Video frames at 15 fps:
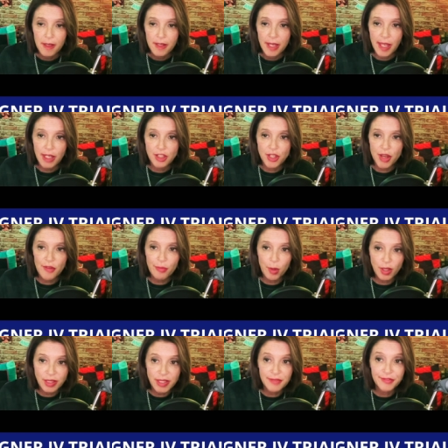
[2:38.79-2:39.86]
And Jeff
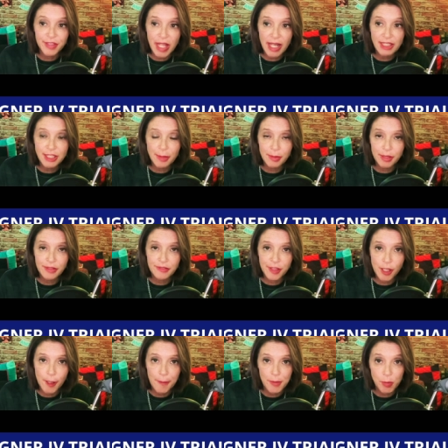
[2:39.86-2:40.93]
worked at Flying W
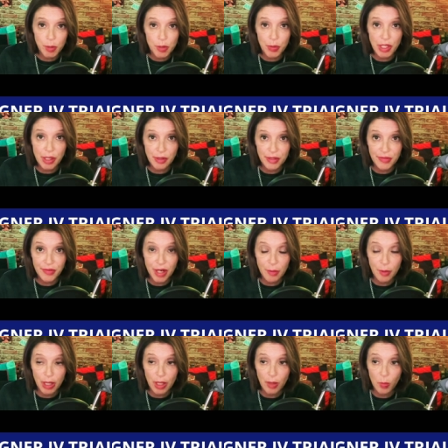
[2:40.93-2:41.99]
Farms, which we know as
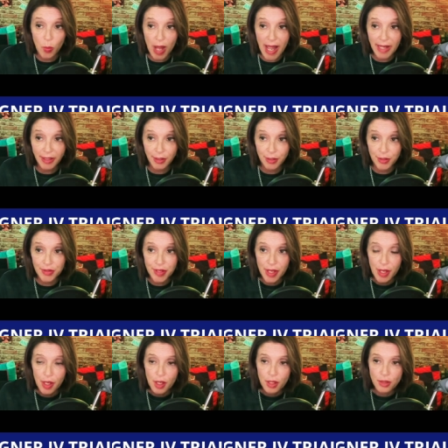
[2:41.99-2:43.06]
Frederica Wagner's,
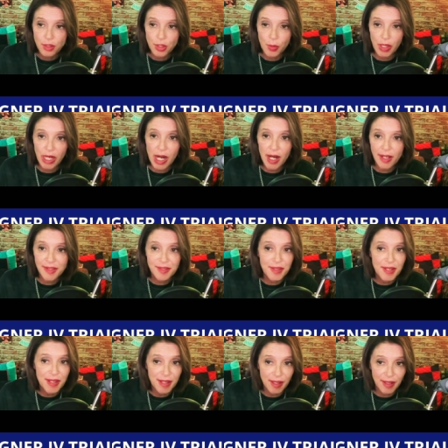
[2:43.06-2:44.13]
doing odds and
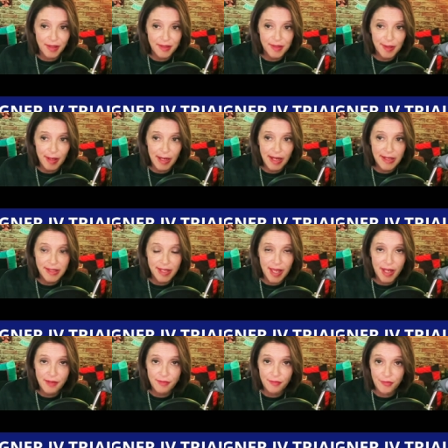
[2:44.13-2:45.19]
ends. And he
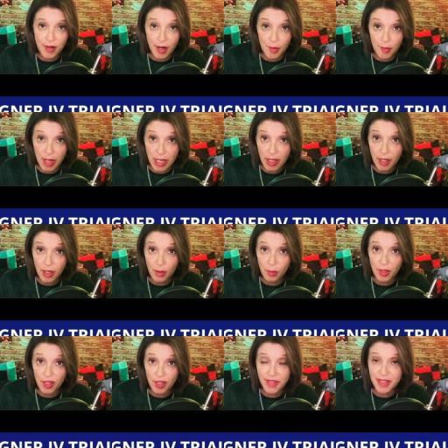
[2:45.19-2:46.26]
said Frederica
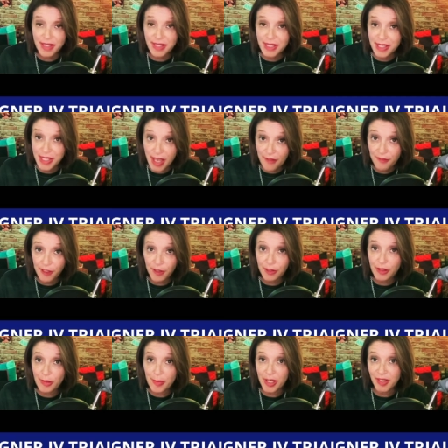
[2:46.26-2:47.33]
was
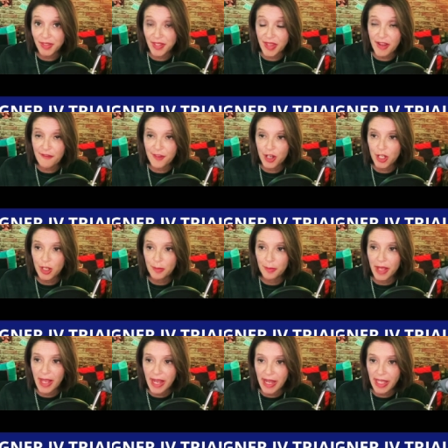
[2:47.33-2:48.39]
definitely the boss of that farm
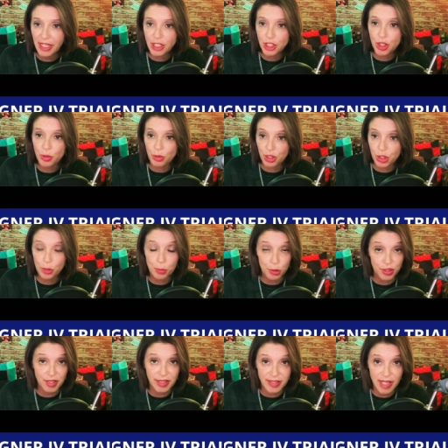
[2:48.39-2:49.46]
and she was super
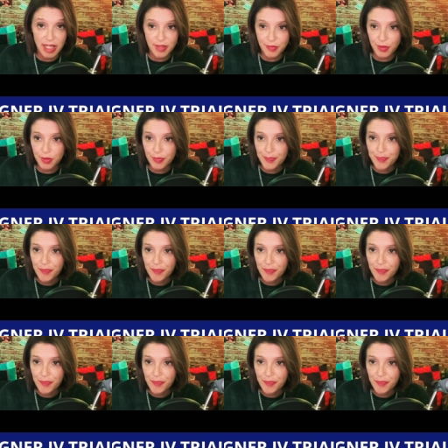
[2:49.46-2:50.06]
successful.